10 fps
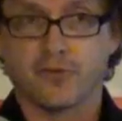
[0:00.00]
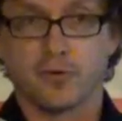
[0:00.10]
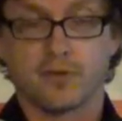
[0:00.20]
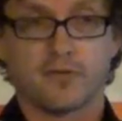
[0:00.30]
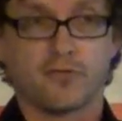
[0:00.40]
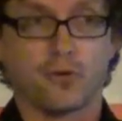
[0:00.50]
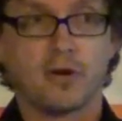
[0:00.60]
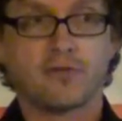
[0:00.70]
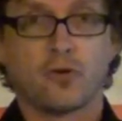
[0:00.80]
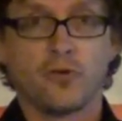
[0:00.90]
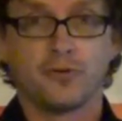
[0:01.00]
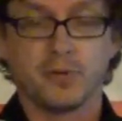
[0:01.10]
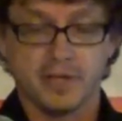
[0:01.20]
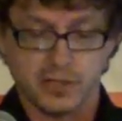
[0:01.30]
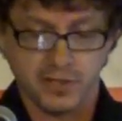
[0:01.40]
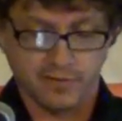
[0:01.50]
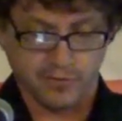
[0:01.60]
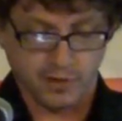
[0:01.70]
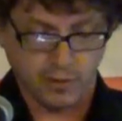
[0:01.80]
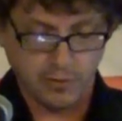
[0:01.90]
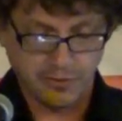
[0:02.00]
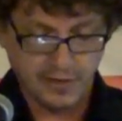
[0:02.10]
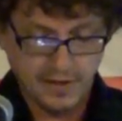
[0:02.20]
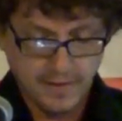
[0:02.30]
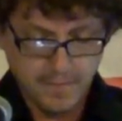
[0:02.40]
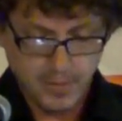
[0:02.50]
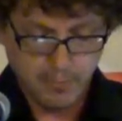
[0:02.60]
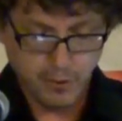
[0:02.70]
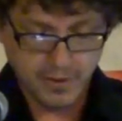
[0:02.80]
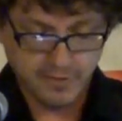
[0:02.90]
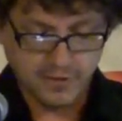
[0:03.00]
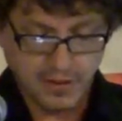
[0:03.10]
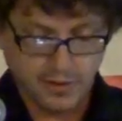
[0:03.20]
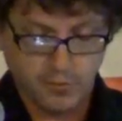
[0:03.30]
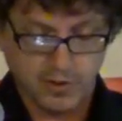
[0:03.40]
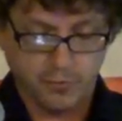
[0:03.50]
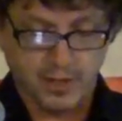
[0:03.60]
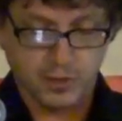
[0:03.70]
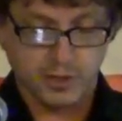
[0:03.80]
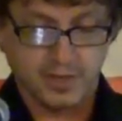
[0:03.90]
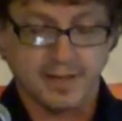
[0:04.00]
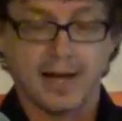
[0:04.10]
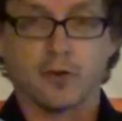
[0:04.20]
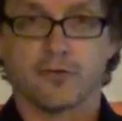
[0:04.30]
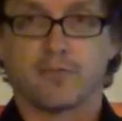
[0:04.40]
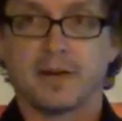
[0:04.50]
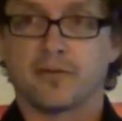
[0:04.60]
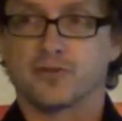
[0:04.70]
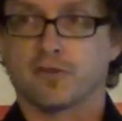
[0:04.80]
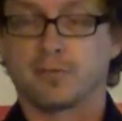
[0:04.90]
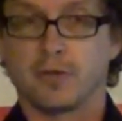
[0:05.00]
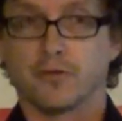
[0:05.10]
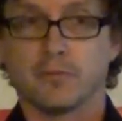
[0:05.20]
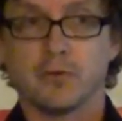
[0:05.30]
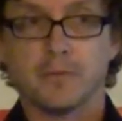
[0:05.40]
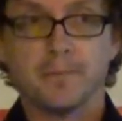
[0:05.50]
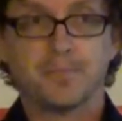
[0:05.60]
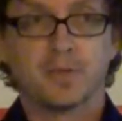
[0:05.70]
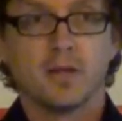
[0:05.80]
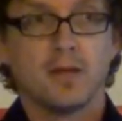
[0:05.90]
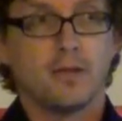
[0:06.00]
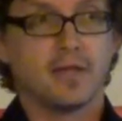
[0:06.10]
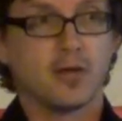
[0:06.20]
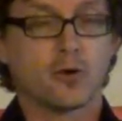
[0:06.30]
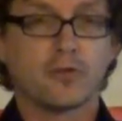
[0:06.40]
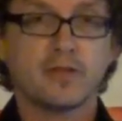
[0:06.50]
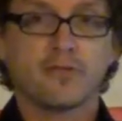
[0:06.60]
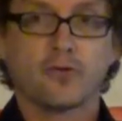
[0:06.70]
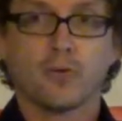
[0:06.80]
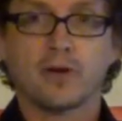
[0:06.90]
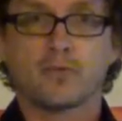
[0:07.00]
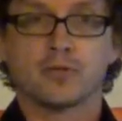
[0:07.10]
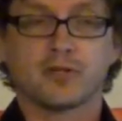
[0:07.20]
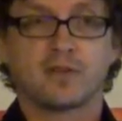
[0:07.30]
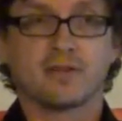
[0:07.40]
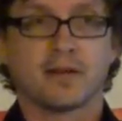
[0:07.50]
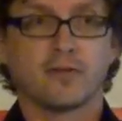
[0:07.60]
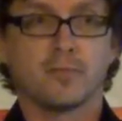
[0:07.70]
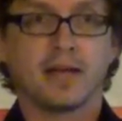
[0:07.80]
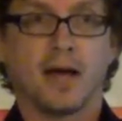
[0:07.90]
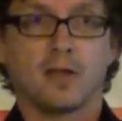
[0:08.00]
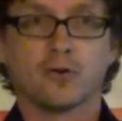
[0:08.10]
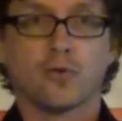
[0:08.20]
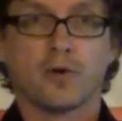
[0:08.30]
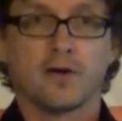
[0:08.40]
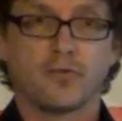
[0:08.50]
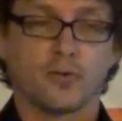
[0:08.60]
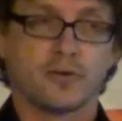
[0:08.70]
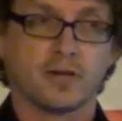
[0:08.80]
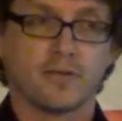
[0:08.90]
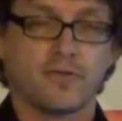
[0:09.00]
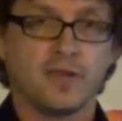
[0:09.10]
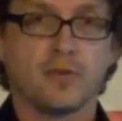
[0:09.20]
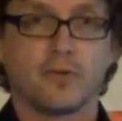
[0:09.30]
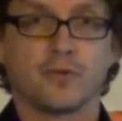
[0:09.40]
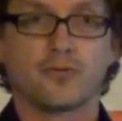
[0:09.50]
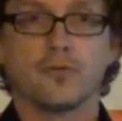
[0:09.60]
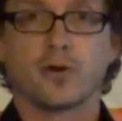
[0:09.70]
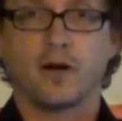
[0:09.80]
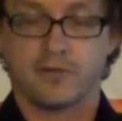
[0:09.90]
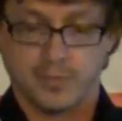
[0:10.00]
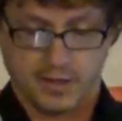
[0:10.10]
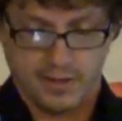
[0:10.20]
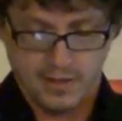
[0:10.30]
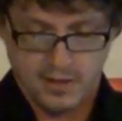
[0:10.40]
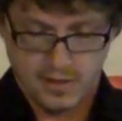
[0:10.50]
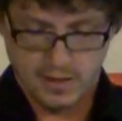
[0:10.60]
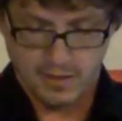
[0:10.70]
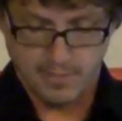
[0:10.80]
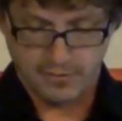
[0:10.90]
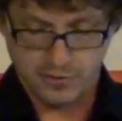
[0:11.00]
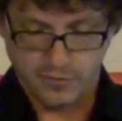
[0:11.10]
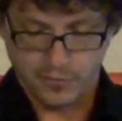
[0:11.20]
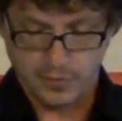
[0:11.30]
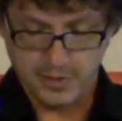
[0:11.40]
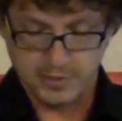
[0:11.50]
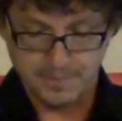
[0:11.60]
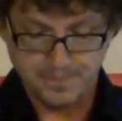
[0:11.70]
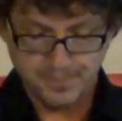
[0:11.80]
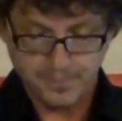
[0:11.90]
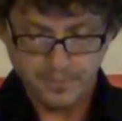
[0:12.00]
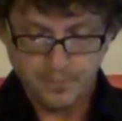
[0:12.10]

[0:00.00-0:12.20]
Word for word: stories, the stories told to initiates of the cult, put his death and resurrection in outer space just below the moon. The earthly stories were just intended to be allegories or to conceal the true cosmic uh, message of the religion.